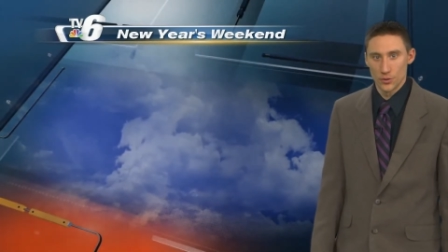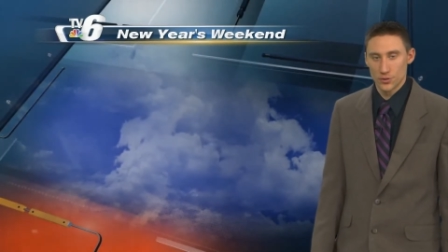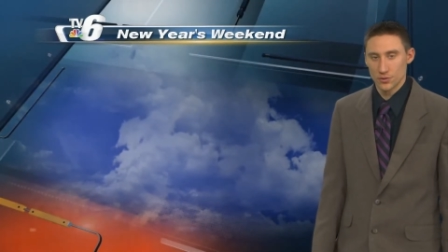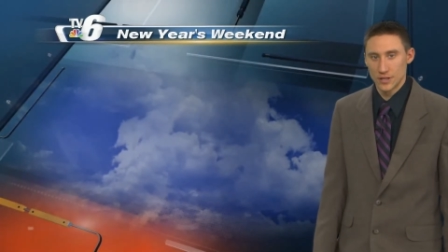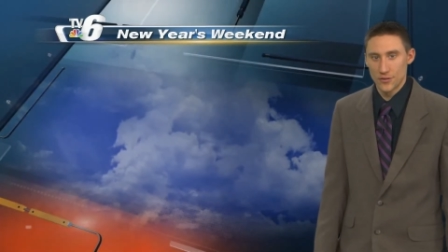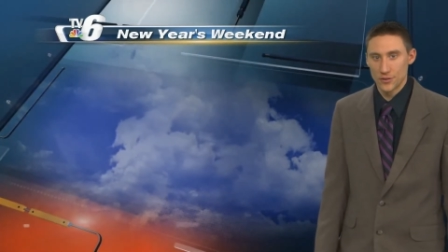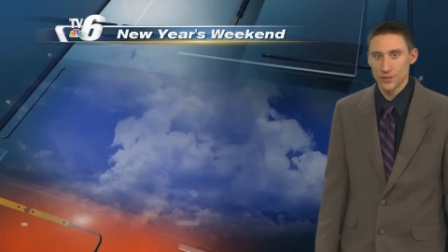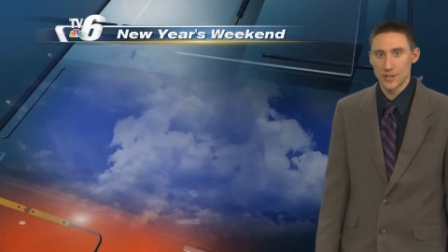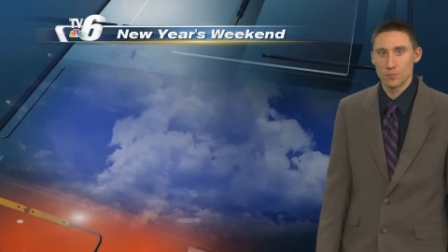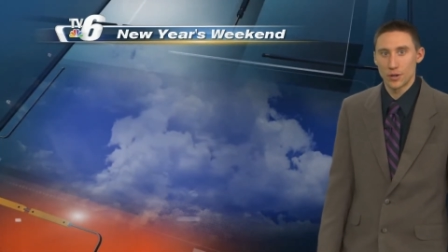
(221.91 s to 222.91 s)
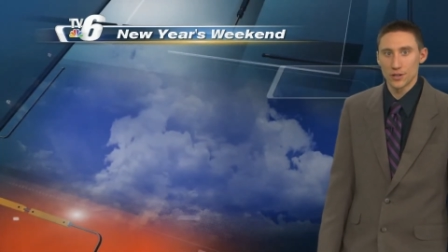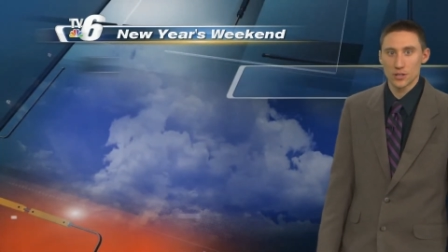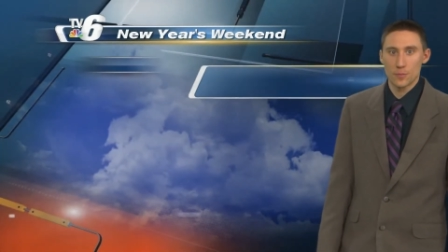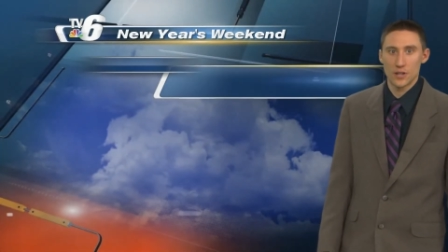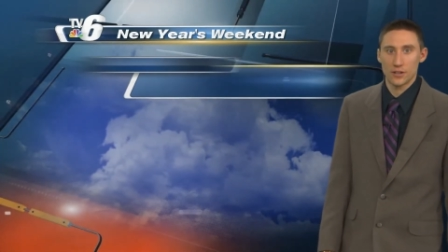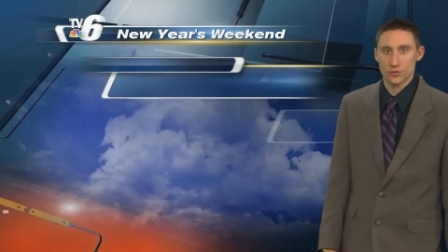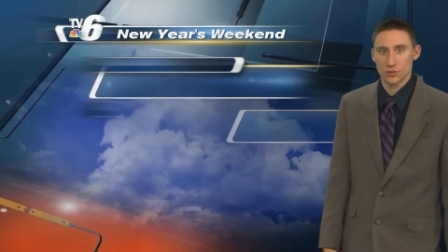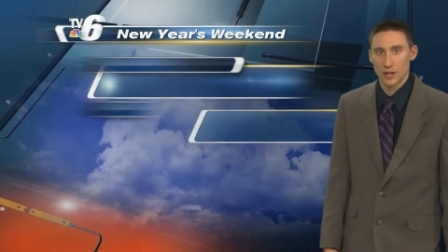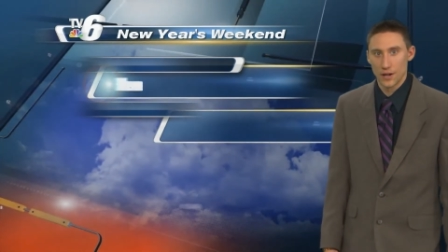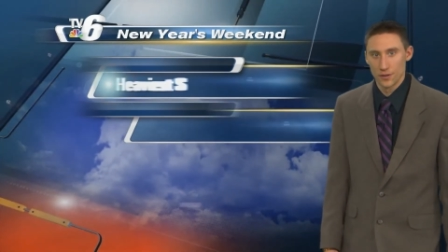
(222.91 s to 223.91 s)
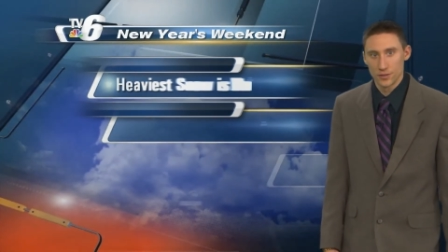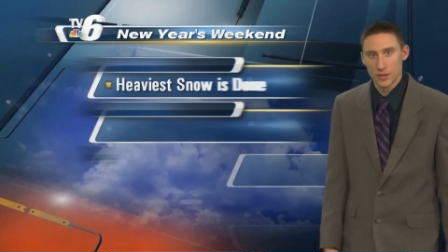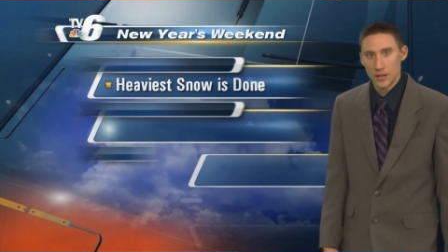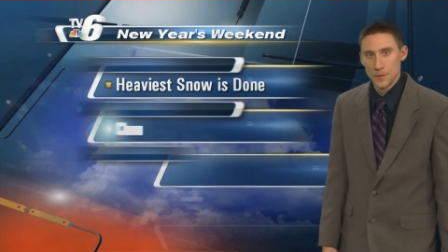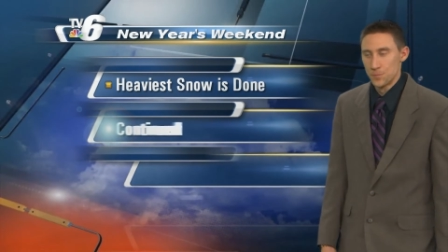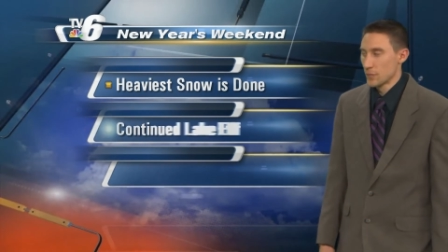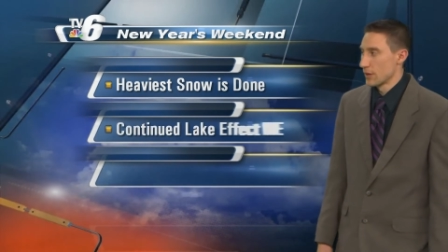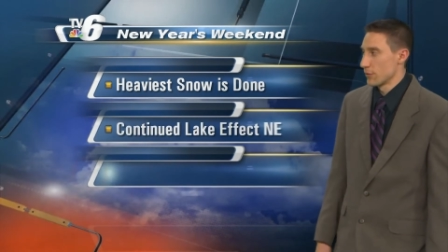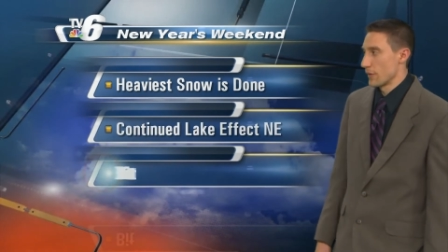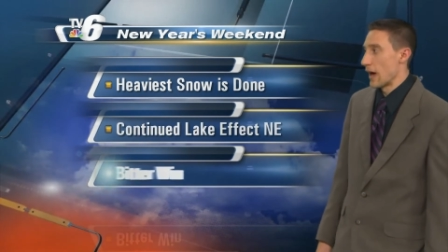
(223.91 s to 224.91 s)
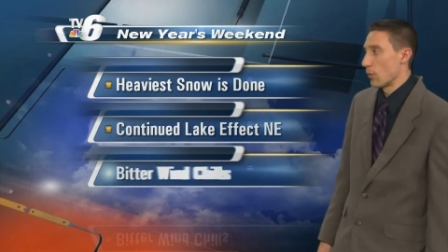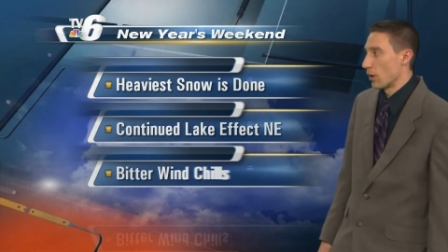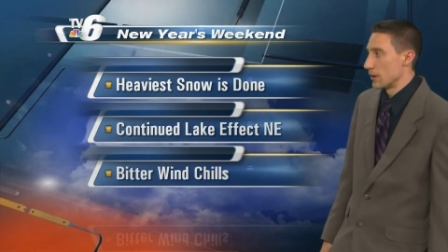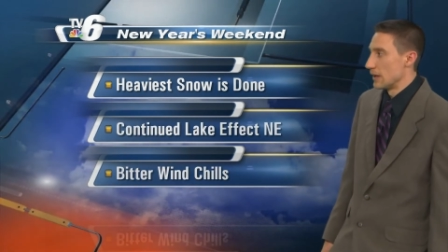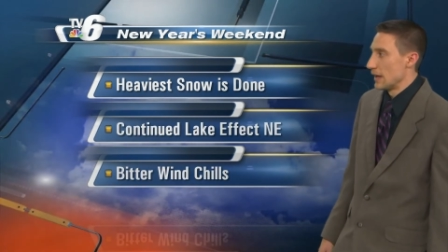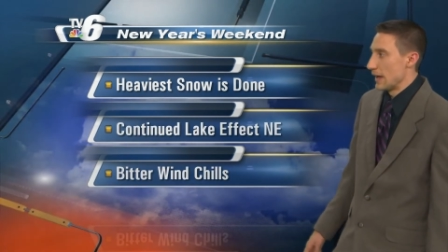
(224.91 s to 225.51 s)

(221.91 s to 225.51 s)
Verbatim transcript: So definitely bundle up the extra layers for that one.